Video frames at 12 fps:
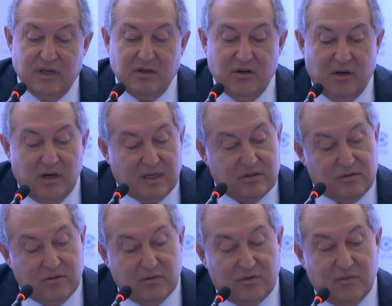colleagues,
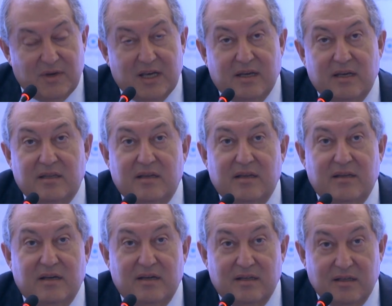to make it
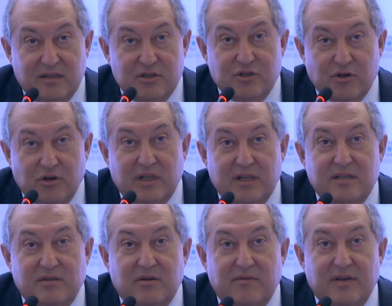the short
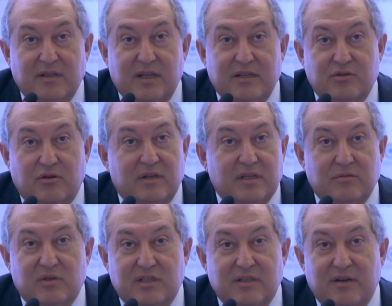list of it. The short
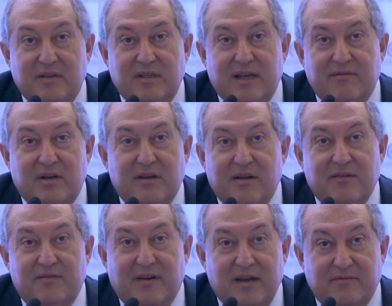list was never
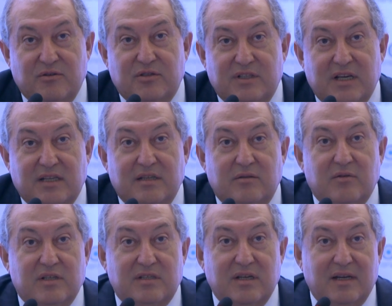5 or 6, it
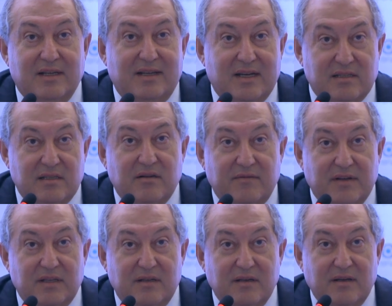was a dozen of
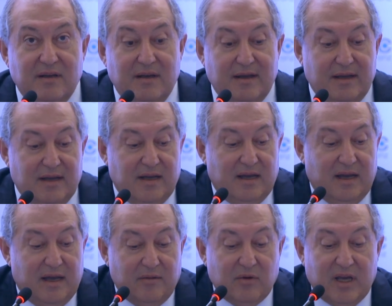it.
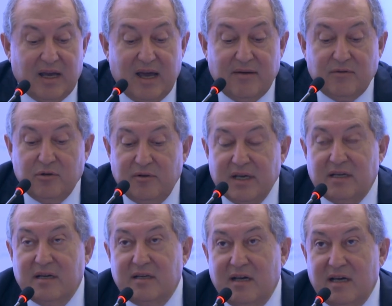And we have to
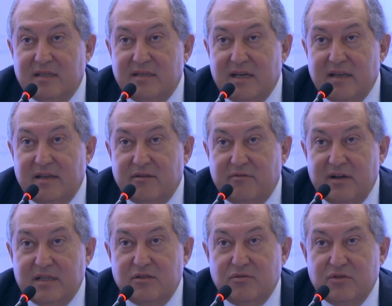recognize that the
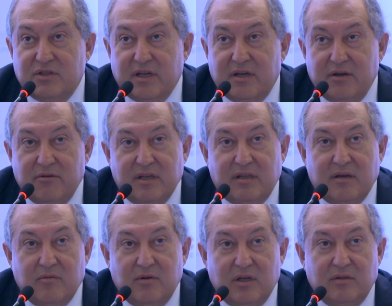threats to
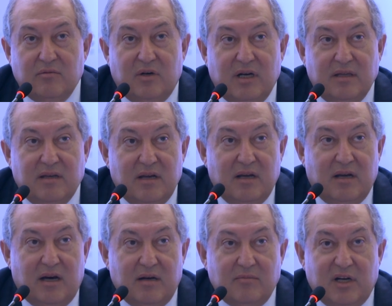security worldwide
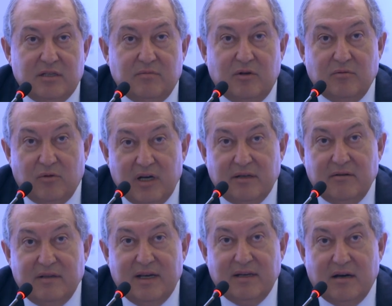are much more
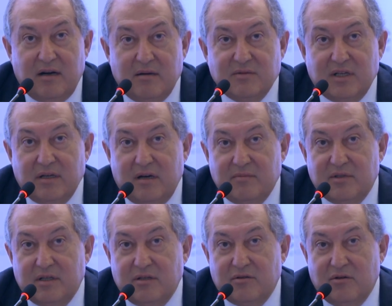wider than arms and arms
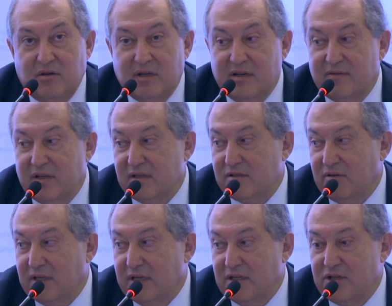control, even the
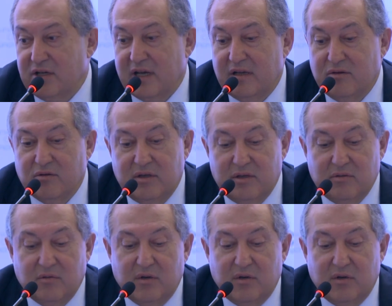strategic and nuclear